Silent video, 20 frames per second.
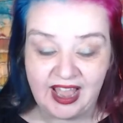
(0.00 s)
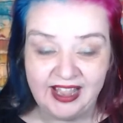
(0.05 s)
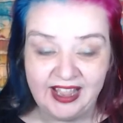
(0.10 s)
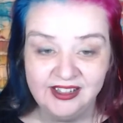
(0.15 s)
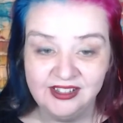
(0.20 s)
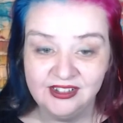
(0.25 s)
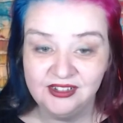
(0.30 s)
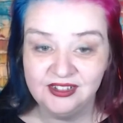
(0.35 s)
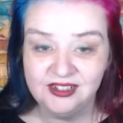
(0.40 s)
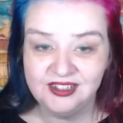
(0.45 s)
I
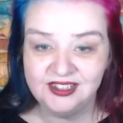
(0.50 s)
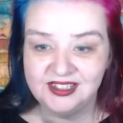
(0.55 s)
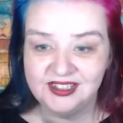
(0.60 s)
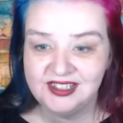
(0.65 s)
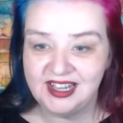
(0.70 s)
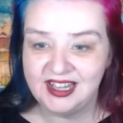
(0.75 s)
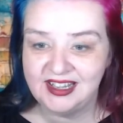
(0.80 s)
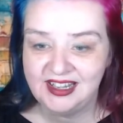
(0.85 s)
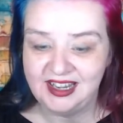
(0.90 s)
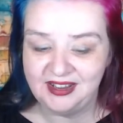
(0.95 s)
don't
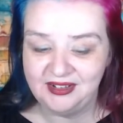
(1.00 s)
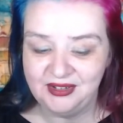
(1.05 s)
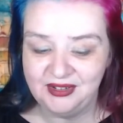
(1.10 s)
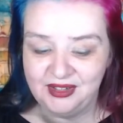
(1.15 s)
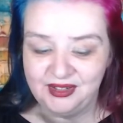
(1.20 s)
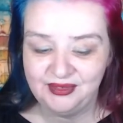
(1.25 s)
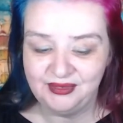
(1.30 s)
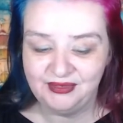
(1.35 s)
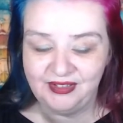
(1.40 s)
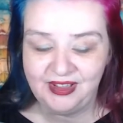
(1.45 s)
understand how you
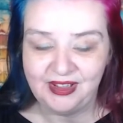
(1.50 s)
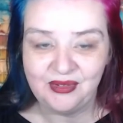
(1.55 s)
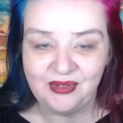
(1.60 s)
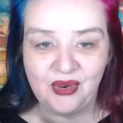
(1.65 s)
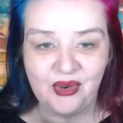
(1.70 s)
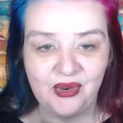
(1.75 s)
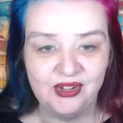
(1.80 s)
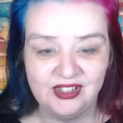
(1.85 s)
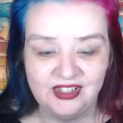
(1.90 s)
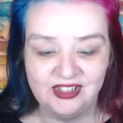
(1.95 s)
can felt
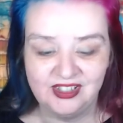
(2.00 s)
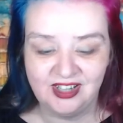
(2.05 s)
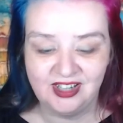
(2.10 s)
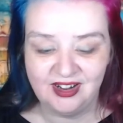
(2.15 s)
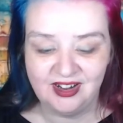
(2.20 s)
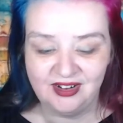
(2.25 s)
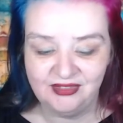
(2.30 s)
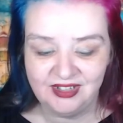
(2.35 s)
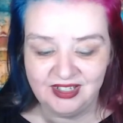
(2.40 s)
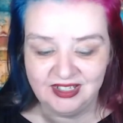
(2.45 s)
on a
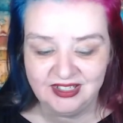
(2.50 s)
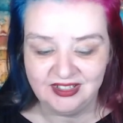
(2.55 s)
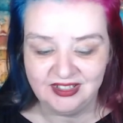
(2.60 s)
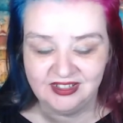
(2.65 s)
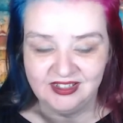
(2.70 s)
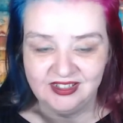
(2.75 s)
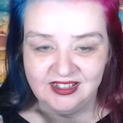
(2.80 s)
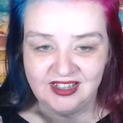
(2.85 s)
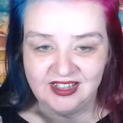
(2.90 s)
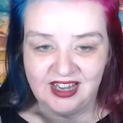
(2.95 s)
surface
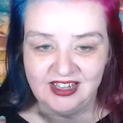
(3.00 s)
because